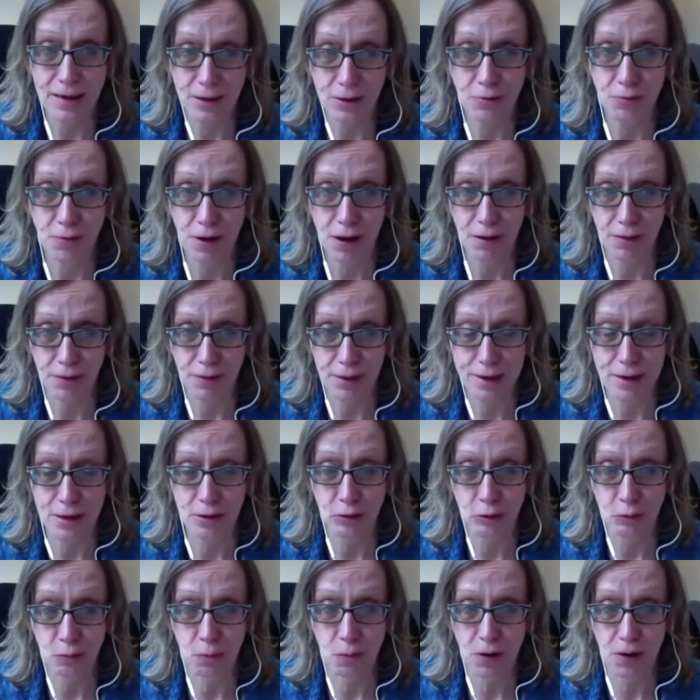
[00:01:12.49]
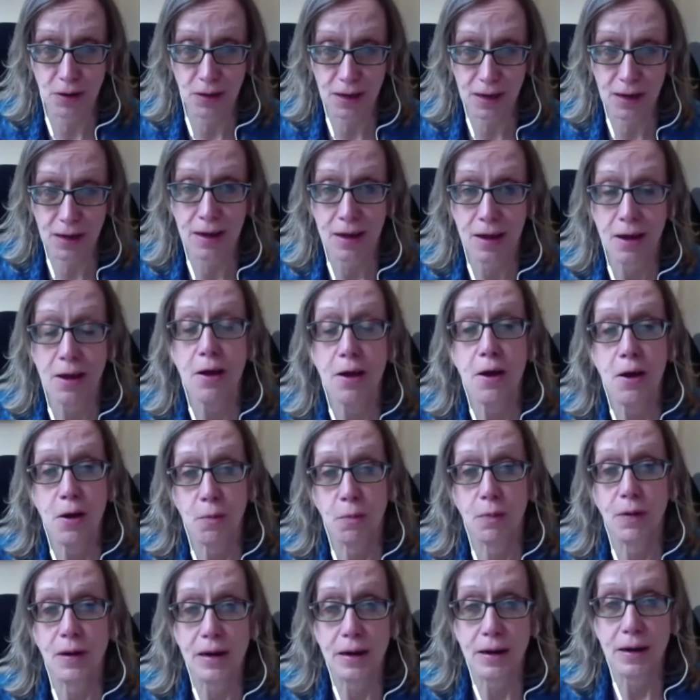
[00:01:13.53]
a drug that is working,
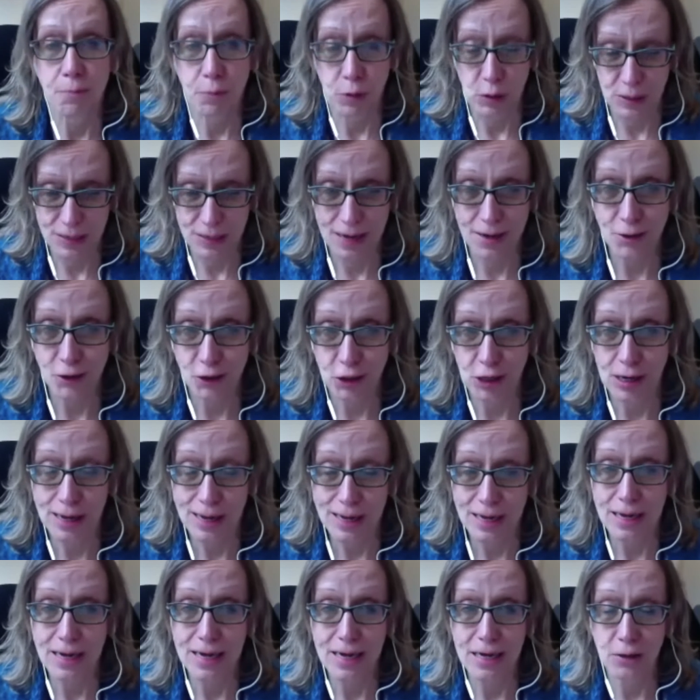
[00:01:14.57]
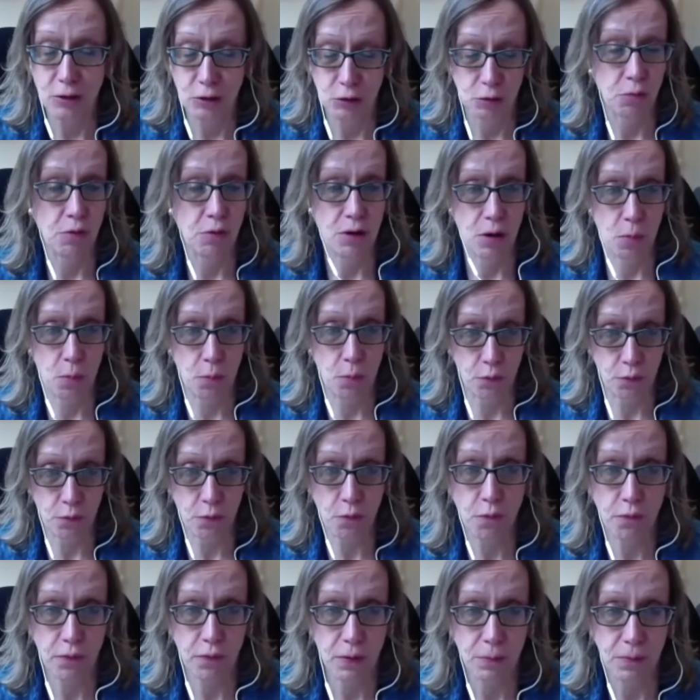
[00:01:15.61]
will potentially lead to an
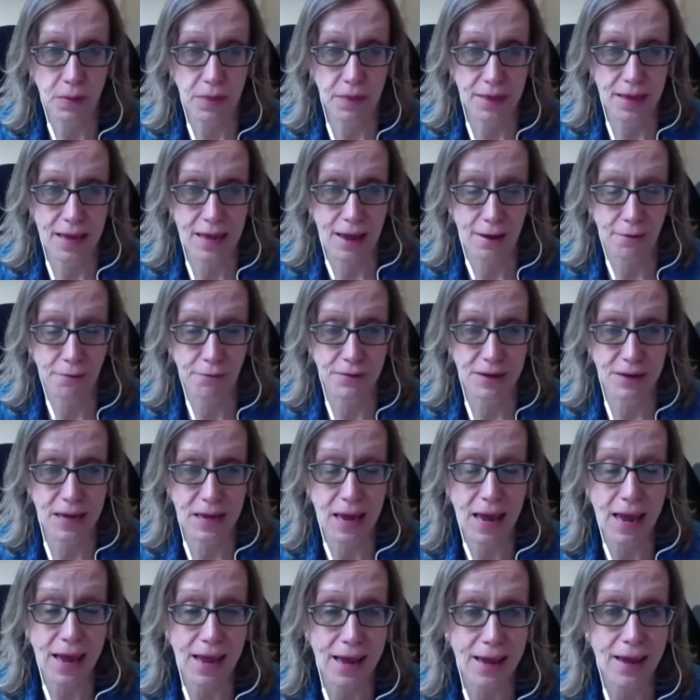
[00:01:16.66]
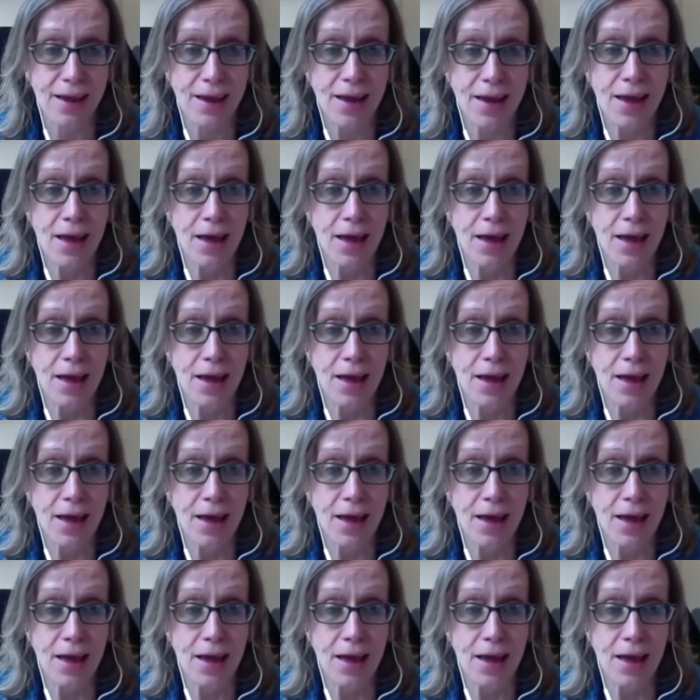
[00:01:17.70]
approval with the FDA,